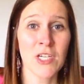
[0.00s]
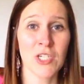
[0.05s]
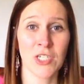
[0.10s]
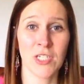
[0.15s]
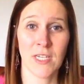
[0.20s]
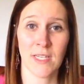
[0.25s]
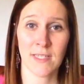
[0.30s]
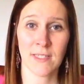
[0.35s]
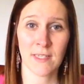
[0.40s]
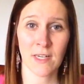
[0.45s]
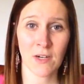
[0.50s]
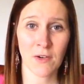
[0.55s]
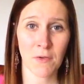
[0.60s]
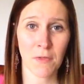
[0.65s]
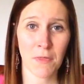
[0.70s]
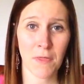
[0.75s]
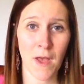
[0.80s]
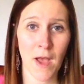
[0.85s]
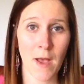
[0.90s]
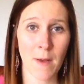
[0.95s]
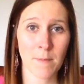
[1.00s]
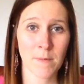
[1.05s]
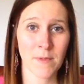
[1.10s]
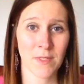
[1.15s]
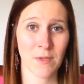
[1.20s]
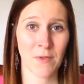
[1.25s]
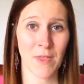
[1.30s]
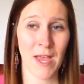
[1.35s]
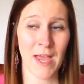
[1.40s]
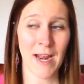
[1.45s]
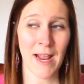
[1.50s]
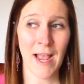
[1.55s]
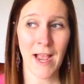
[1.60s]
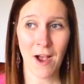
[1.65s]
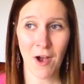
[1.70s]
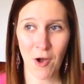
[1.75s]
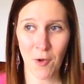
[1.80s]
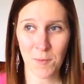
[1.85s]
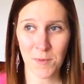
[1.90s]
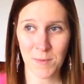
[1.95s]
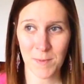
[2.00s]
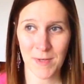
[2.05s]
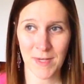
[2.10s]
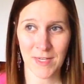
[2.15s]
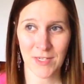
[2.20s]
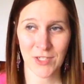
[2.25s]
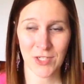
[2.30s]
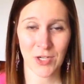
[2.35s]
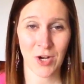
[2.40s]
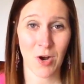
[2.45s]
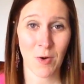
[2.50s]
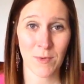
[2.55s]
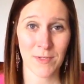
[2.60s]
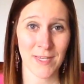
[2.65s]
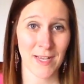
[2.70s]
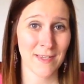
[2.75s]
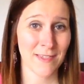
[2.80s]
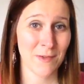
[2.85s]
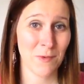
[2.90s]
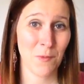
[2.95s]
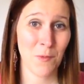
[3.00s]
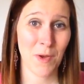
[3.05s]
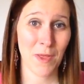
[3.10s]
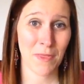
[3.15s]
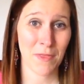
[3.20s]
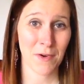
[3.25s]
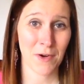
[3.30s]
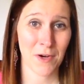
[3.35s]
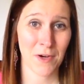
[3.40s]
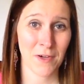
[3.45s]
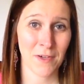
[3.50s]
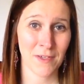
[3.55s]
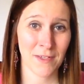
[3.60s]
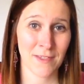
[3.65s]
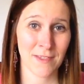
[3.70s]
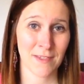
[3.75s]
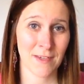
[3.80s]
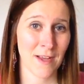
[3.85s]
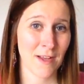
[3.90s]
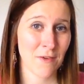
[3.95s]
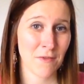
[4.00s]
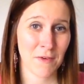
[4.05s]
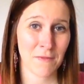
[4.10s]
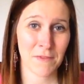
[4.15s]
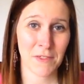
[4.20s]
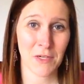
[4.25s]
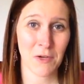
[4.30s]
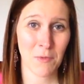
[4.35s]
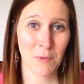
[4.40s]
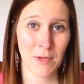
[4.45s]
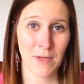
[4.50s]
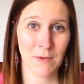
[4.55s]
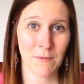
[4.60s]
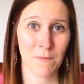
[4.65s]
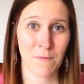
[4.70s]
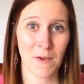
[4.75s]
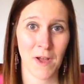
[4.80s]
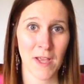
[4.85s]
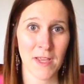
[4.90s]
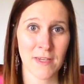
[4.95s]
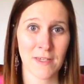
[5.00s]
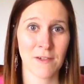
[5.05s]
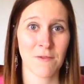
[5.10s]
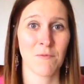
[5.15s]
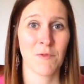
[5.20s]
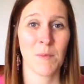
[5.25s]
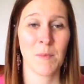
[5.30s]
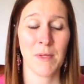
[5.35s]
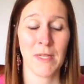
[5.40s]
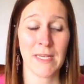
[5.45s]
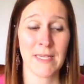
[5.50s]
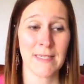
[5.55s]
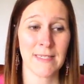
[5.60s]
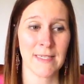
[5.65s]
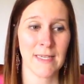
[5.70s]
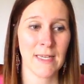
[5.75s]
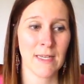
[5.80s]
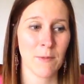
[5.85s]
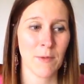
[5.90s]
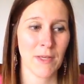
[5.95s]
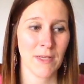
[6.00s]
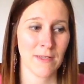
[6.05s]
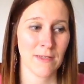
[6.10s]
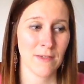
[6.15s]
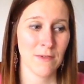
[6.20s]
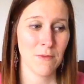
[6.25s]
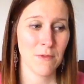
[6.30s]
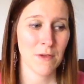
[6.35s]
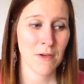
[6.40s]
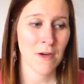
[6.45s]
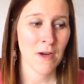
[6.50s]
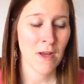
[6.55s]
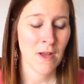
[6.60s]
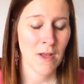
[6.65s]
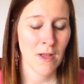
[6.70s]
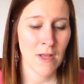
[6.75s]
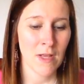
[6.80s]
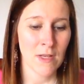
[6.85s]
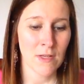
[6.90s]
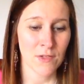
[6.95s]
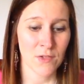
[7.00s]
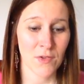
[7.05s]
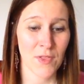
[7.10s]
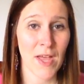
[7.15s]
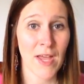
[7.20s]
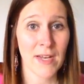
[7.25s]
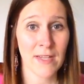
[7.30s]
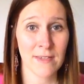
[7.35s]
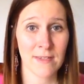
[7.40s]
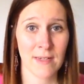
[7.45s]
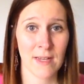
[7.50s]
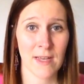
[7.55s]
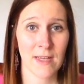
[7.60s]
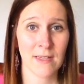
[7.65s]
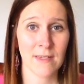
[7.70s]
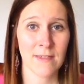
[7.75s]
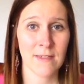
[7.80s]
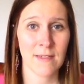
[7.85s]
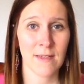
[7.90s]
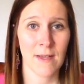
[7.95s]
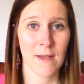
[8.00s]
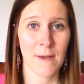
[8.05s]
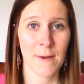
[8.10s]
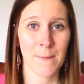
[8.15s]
She does suck her thumb, so that helps because she always has it with her. It's not, I don't have to go in and find it and replace it like a soother. So that is nice.